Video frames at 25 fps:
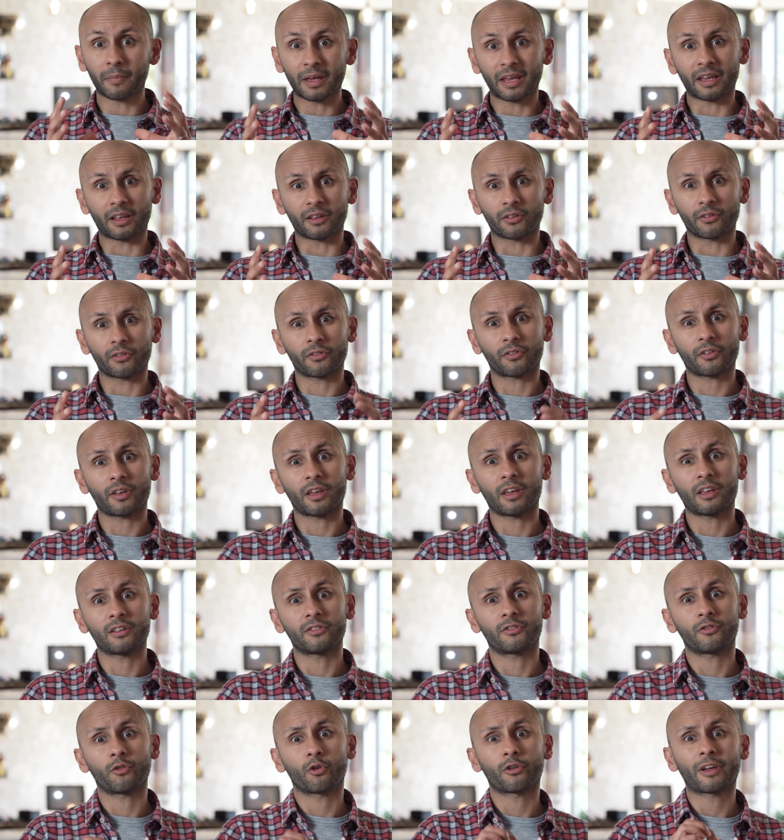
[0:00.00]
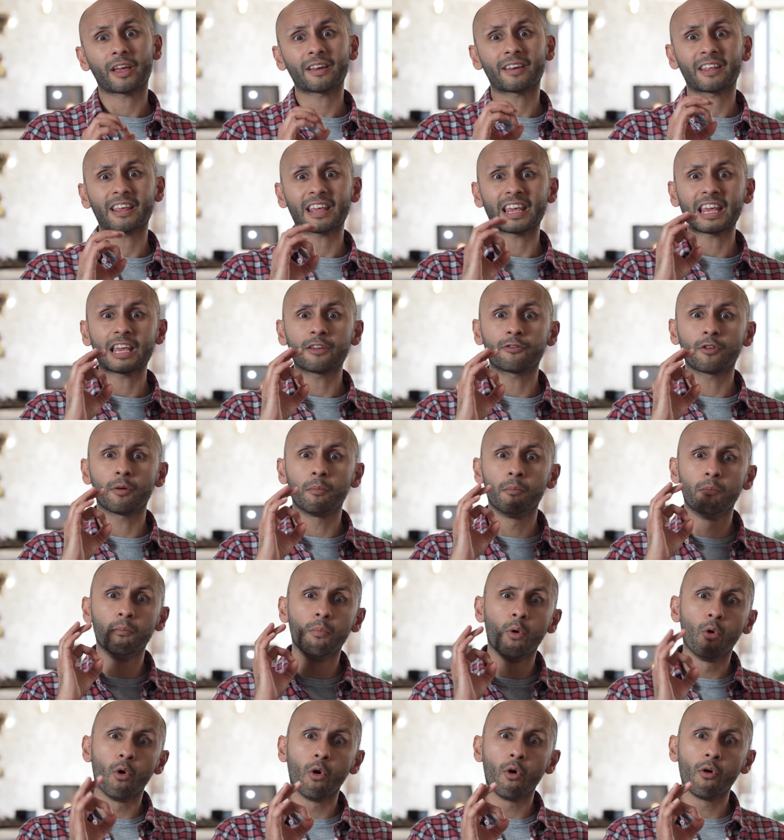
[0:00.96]
means is you're getting even
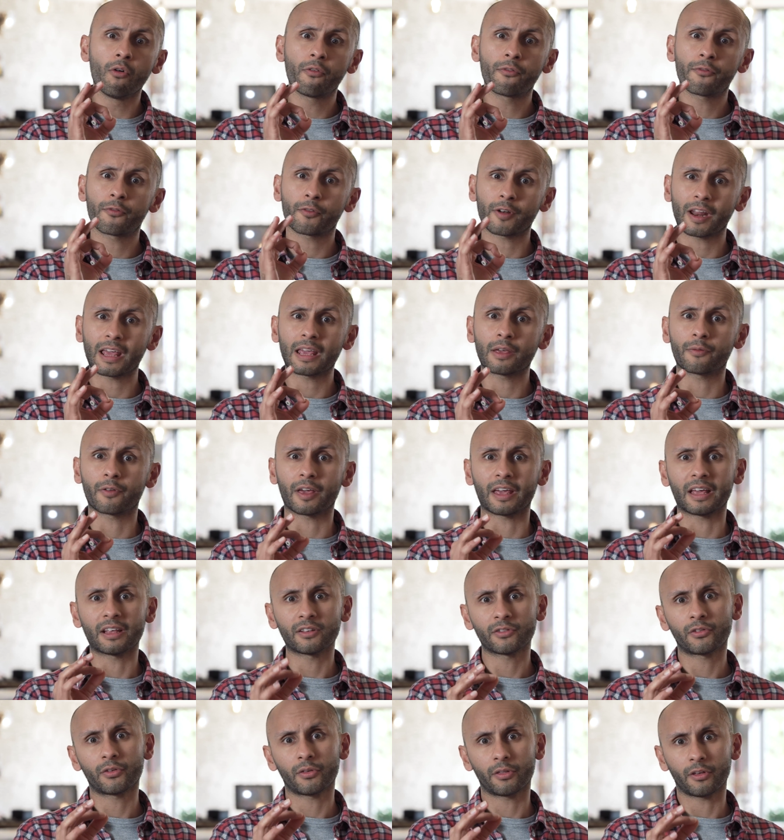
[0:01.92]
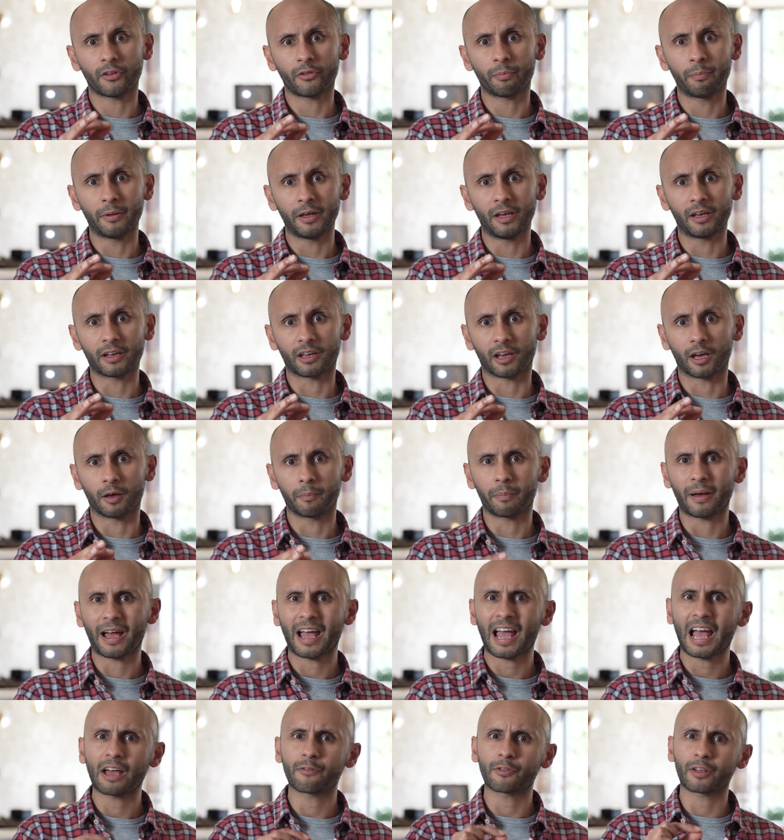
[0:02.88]
more flavour into this burger by
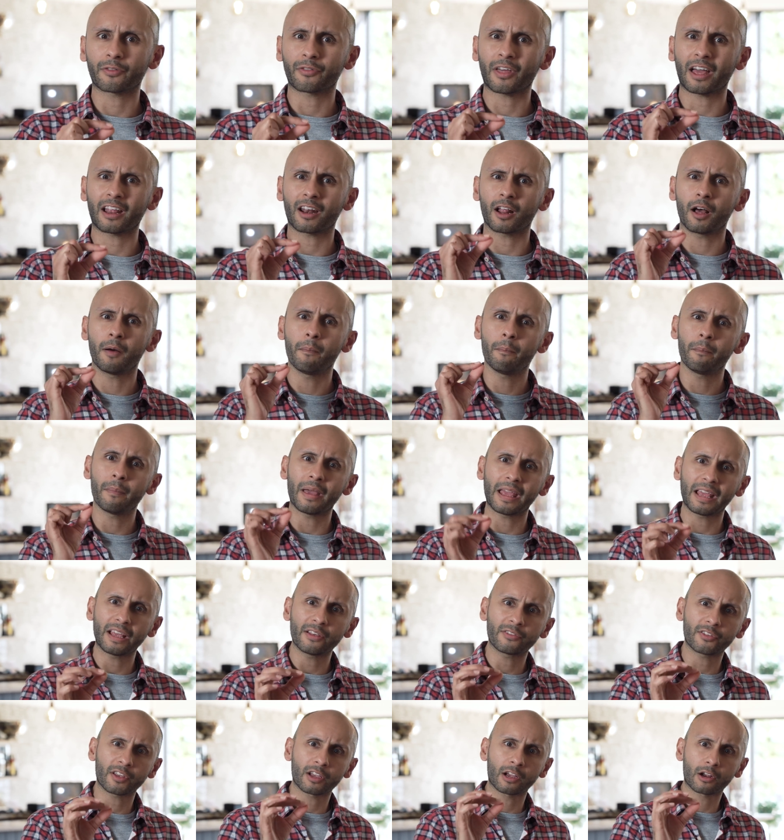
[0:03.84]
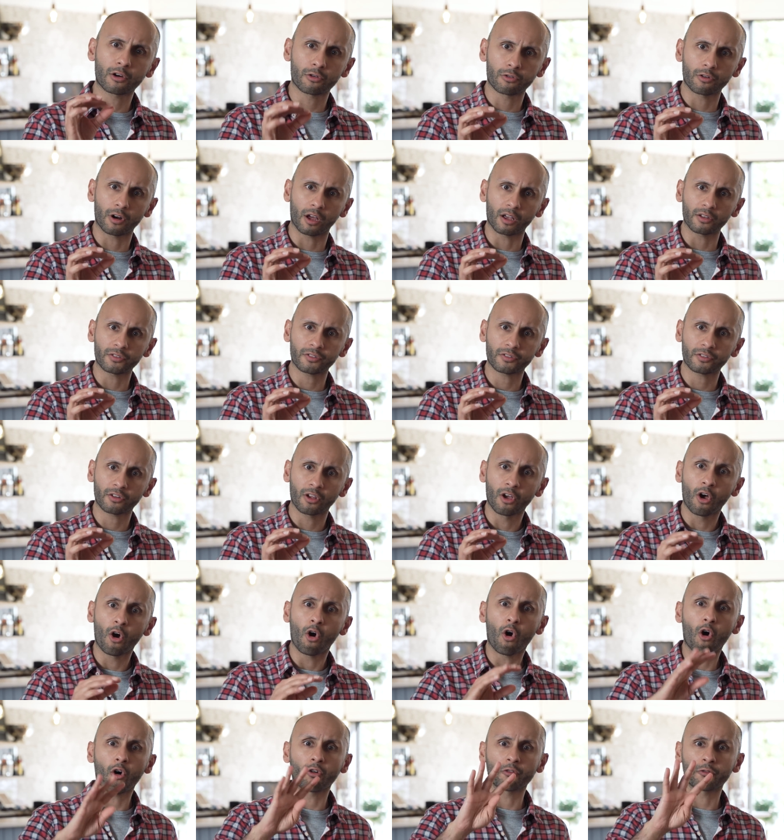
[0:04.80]
having that amazing crust
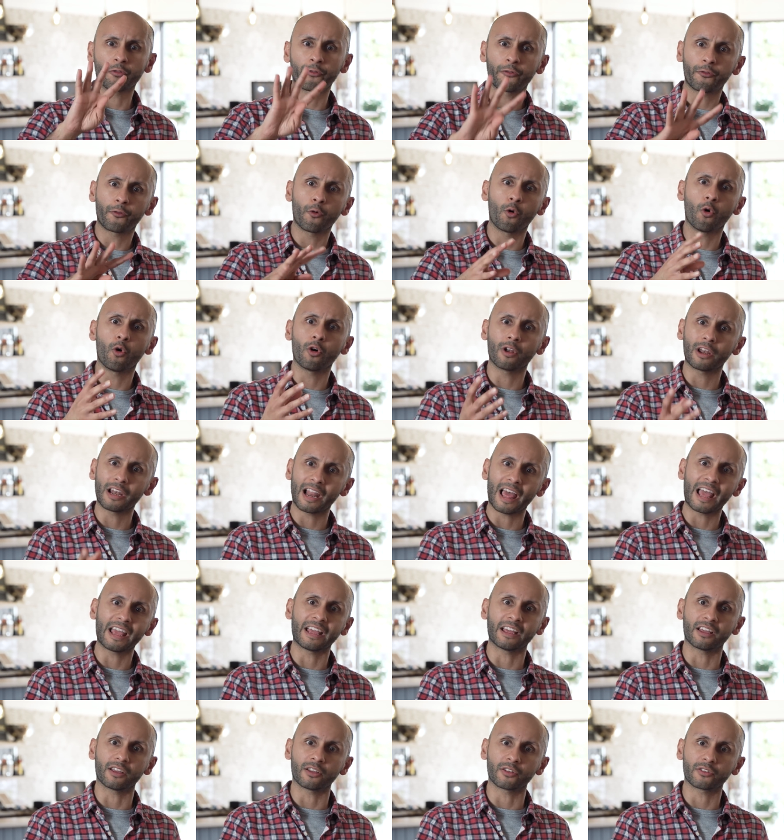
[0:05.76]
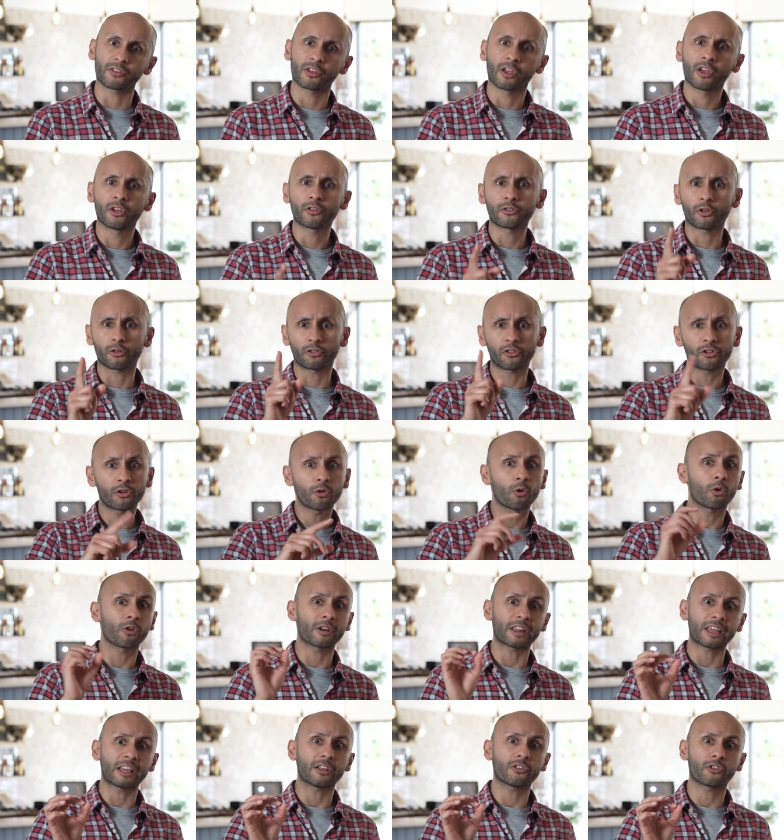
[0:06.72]
on four layers. So two
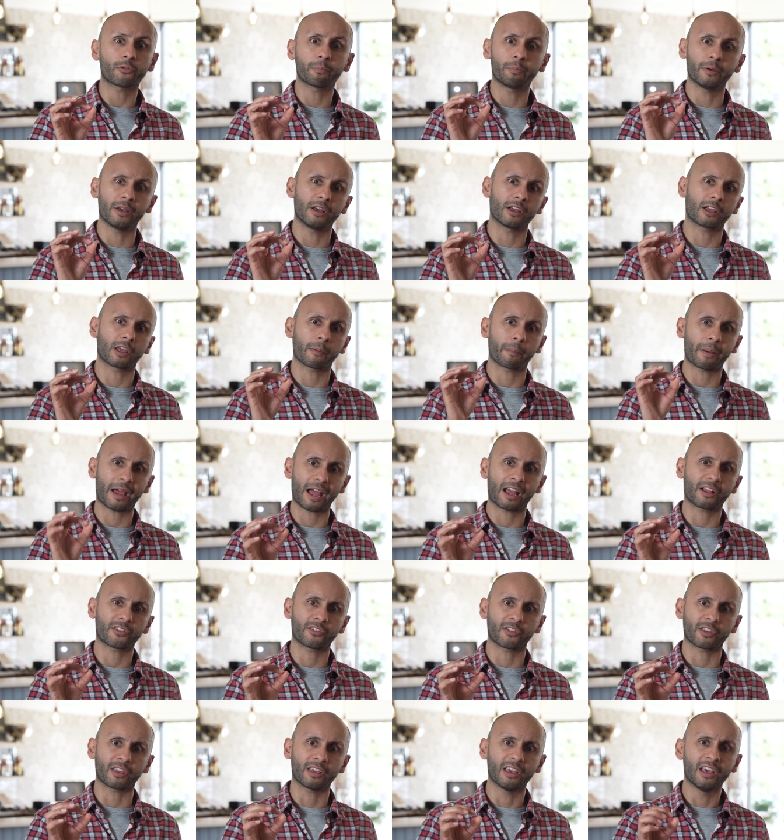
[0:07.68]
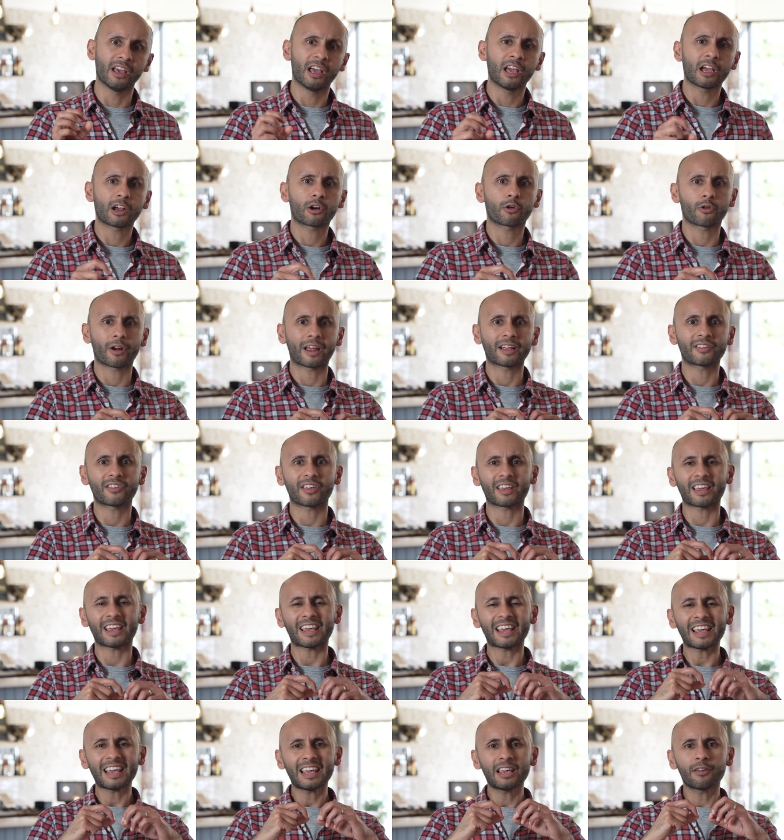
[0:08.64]
on each burger patty,
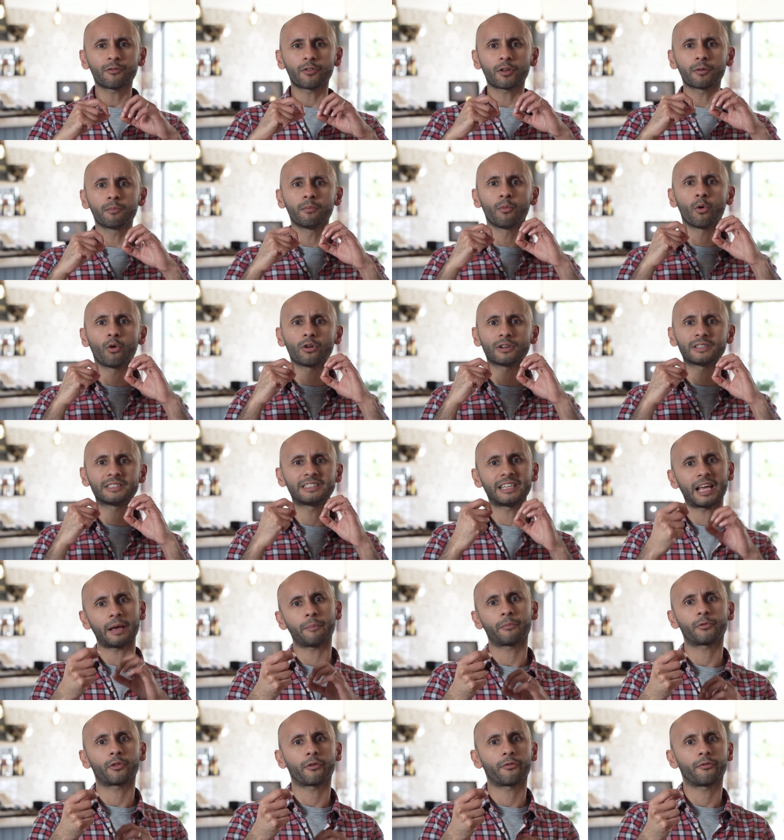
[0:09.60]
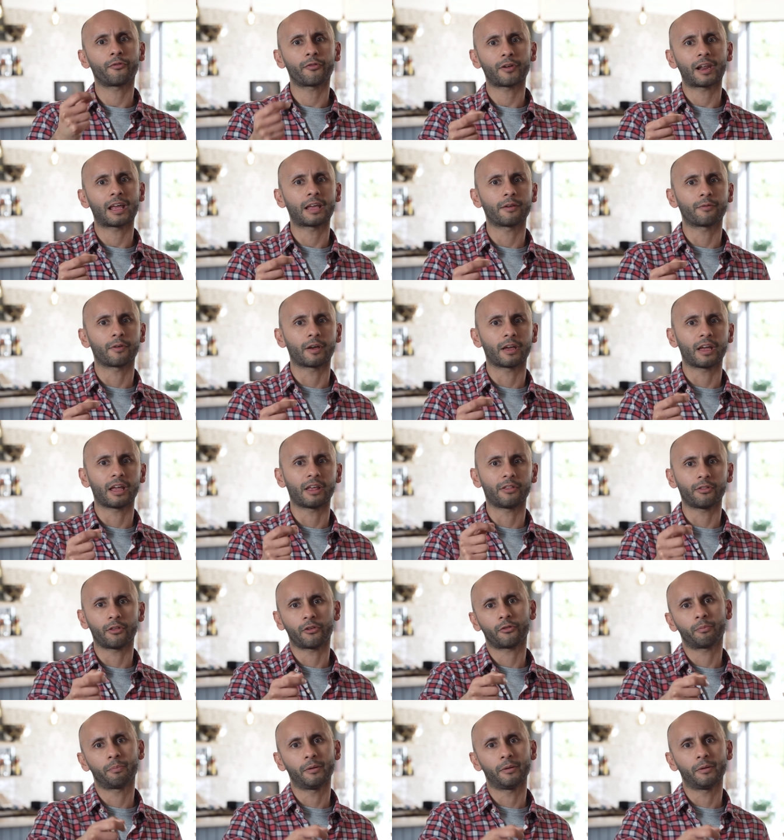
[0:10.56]
creating even more depth of flavour in this